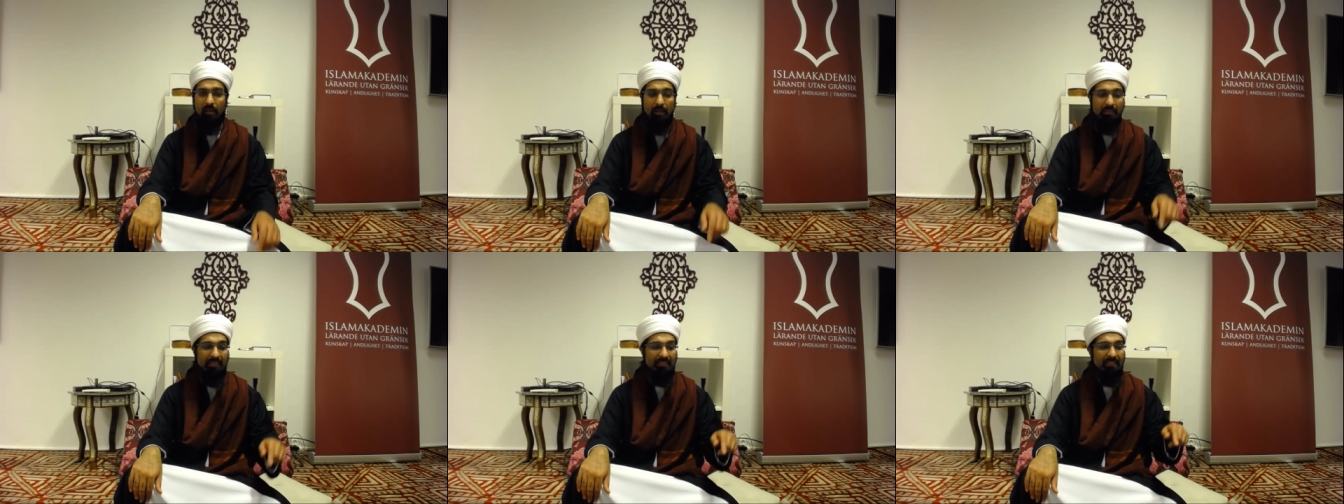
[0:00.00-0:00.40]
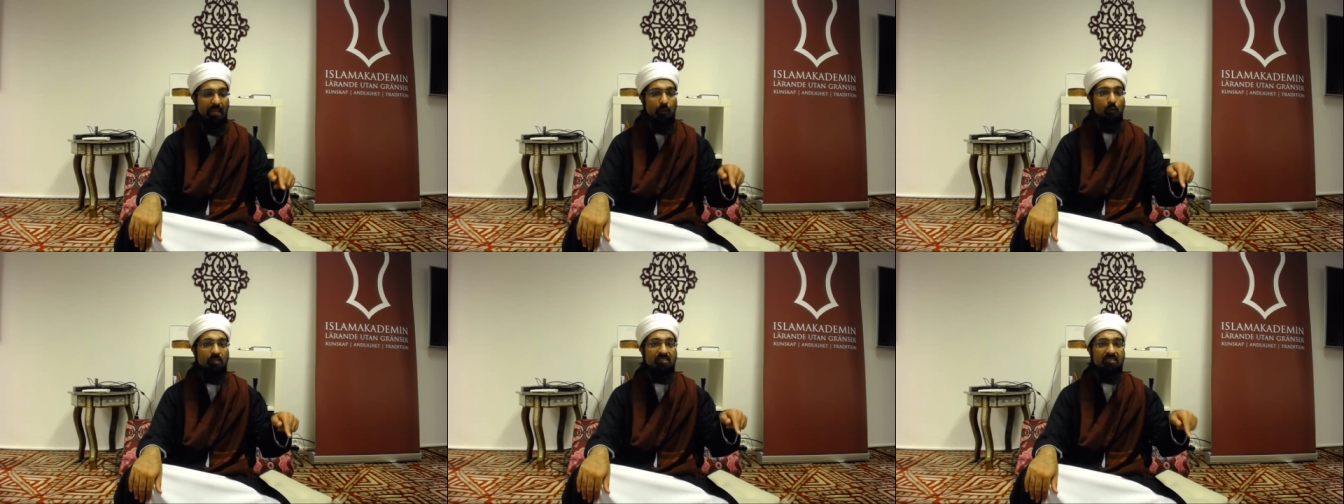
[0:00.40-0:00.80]
that they
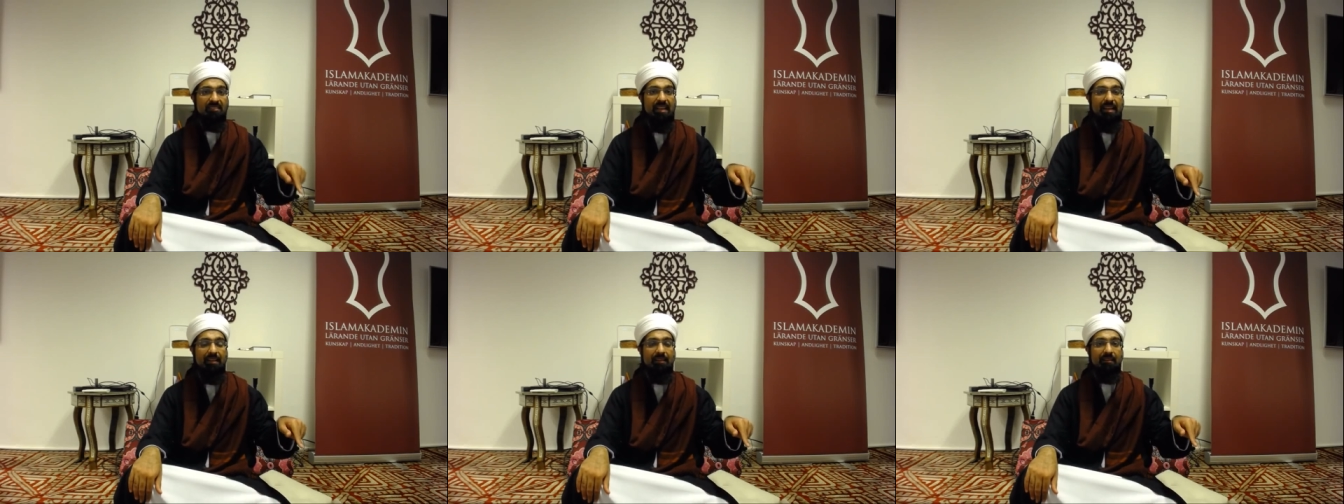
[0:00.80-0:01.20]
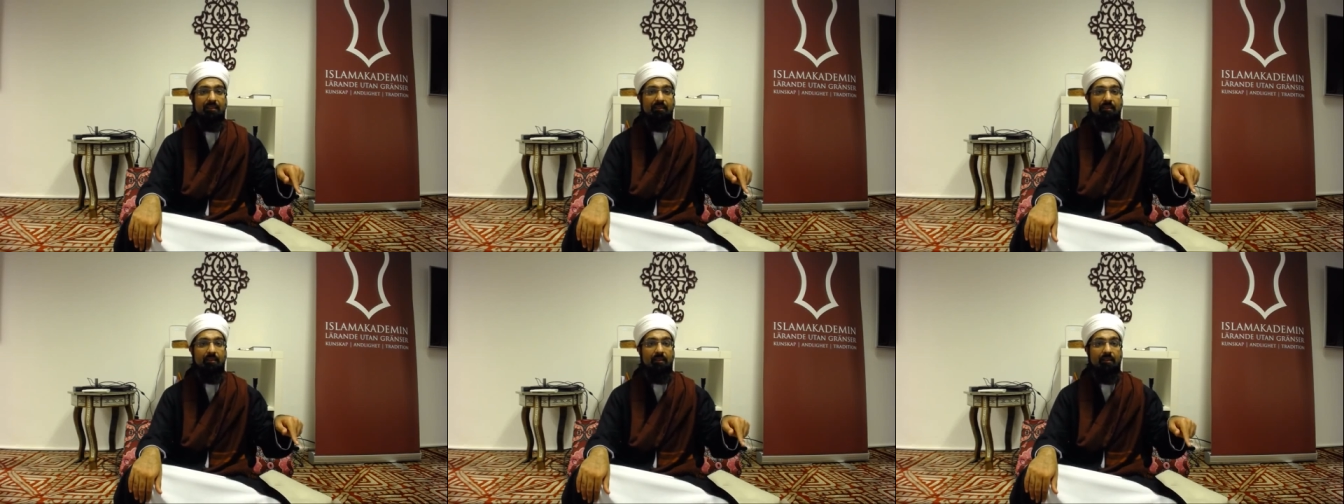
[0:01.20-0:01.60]
would send
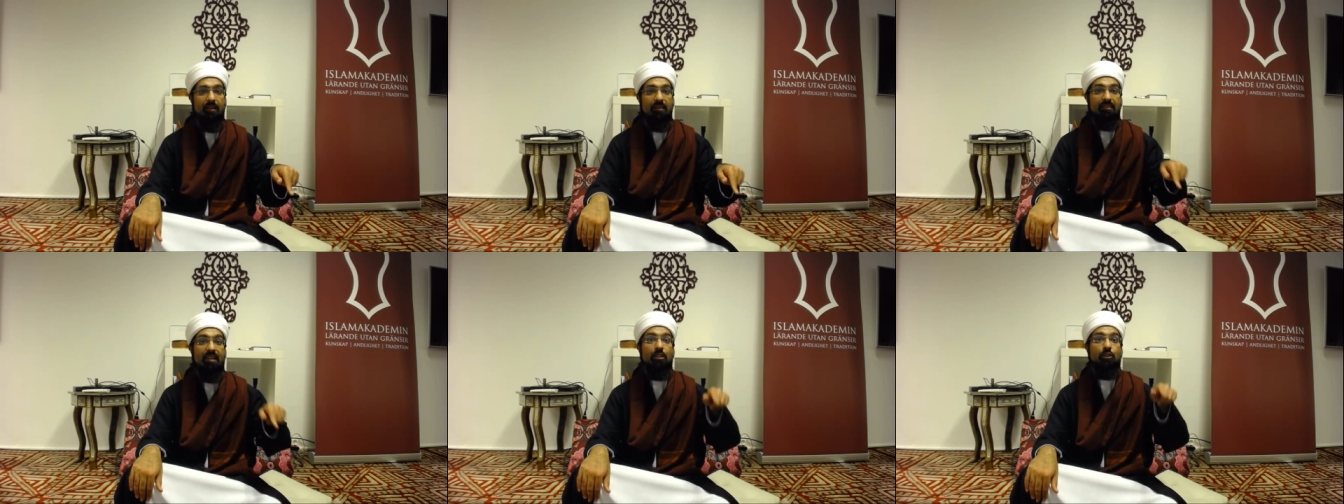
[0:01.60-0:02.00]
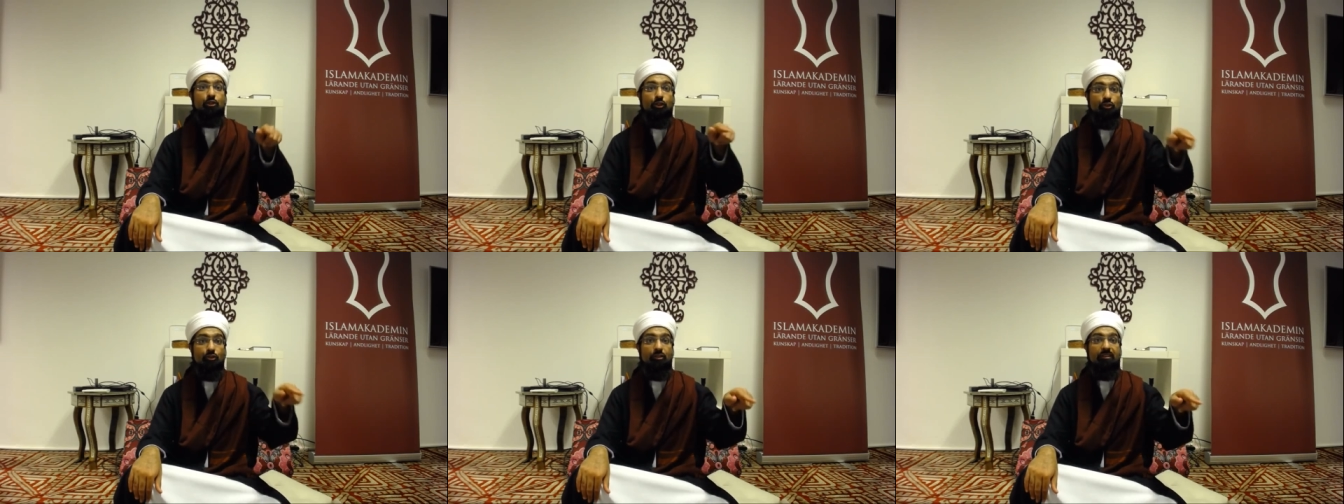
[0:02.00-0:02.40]
their
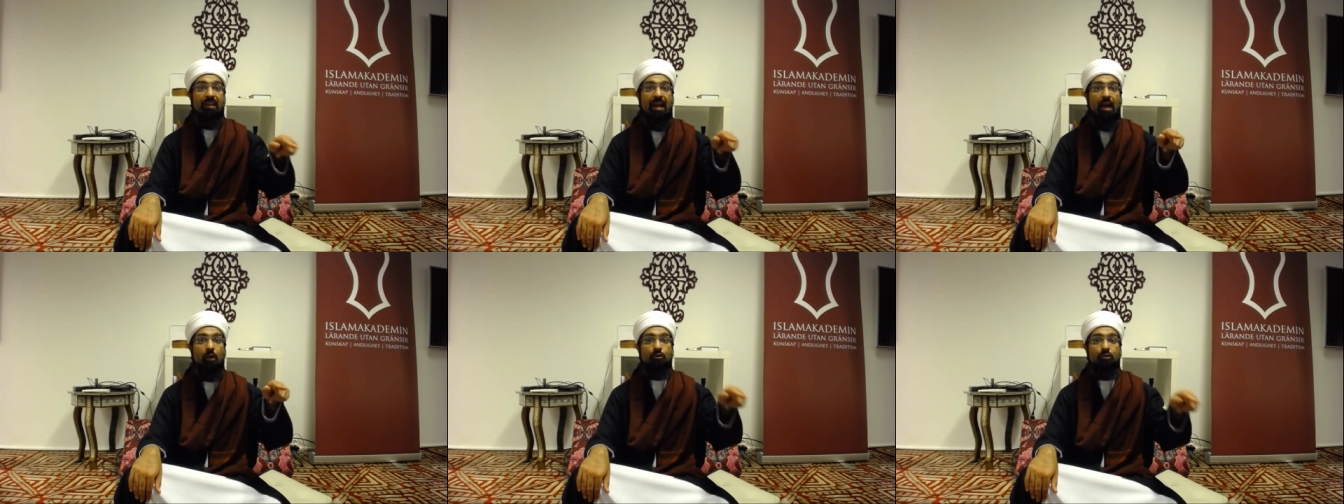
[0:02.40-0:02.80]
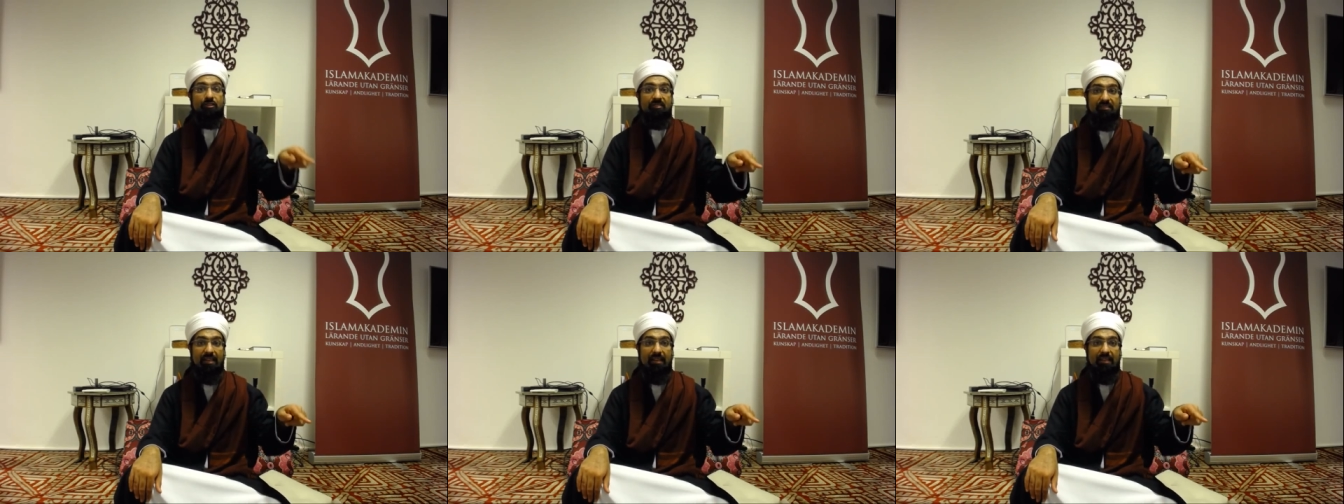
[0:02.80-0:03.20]
children out to
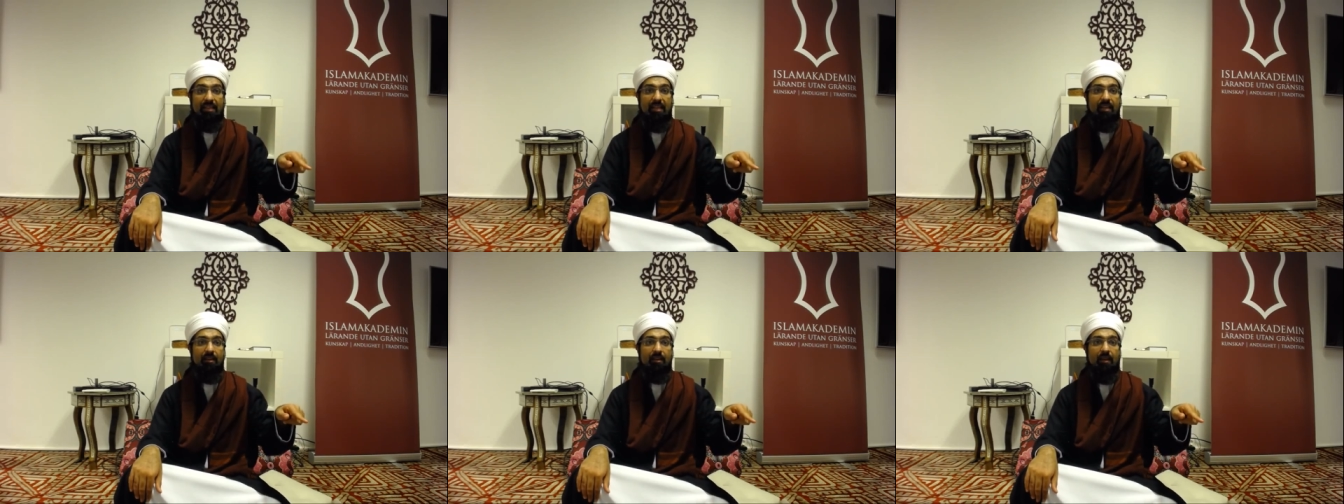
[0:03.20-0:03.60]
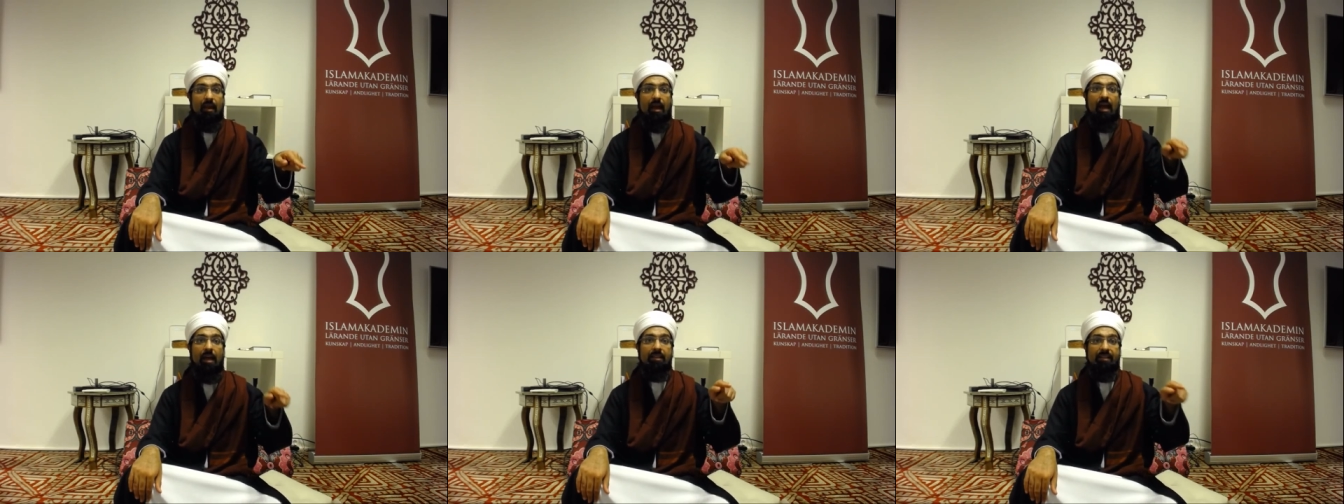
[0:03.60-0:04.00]
study
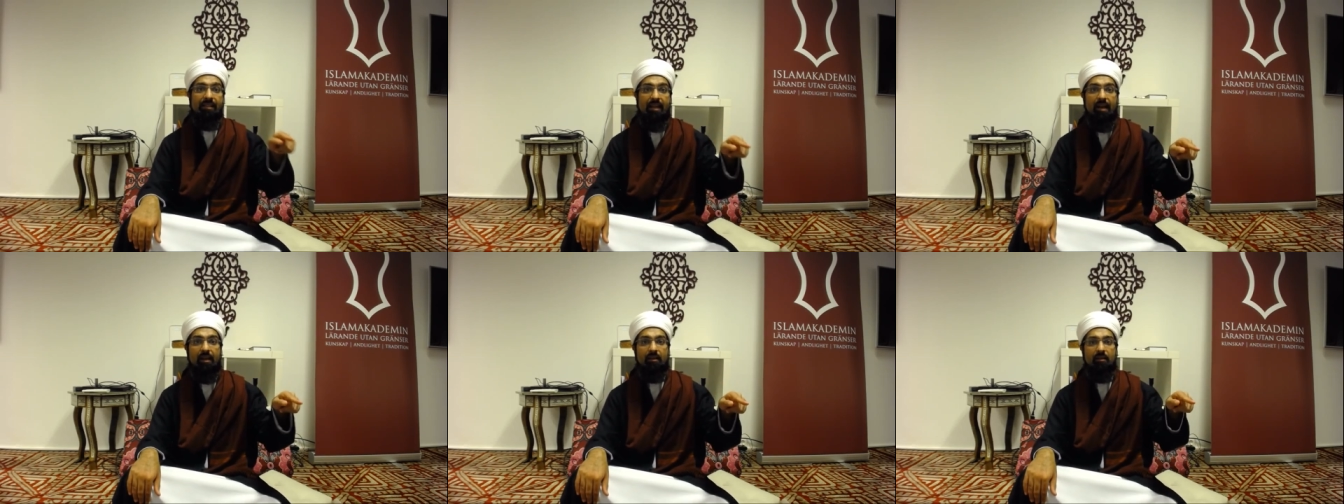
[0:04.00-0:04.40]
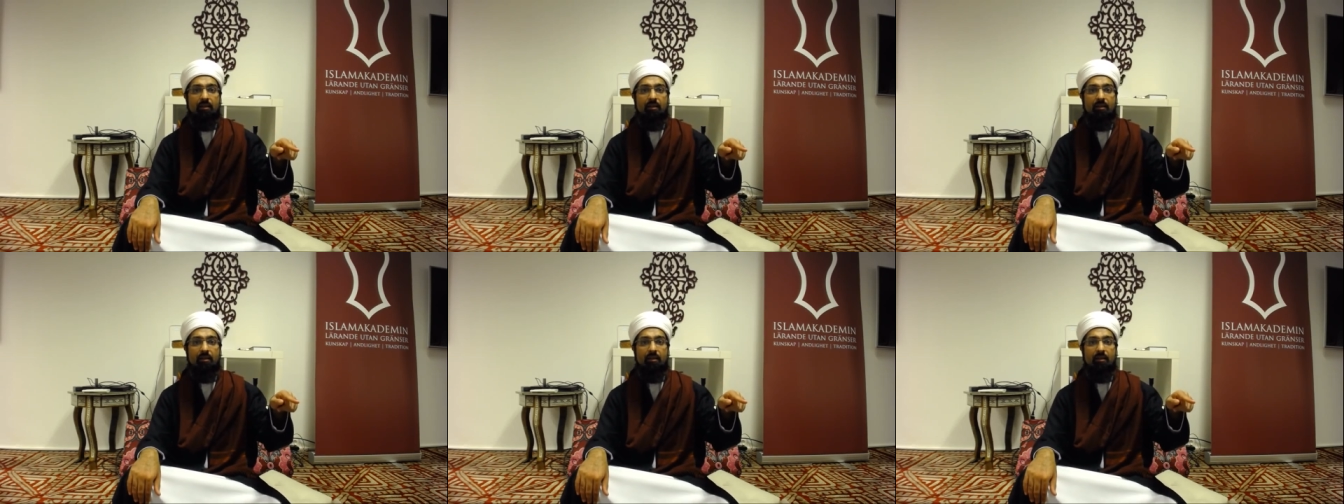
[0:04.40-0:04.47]
and learn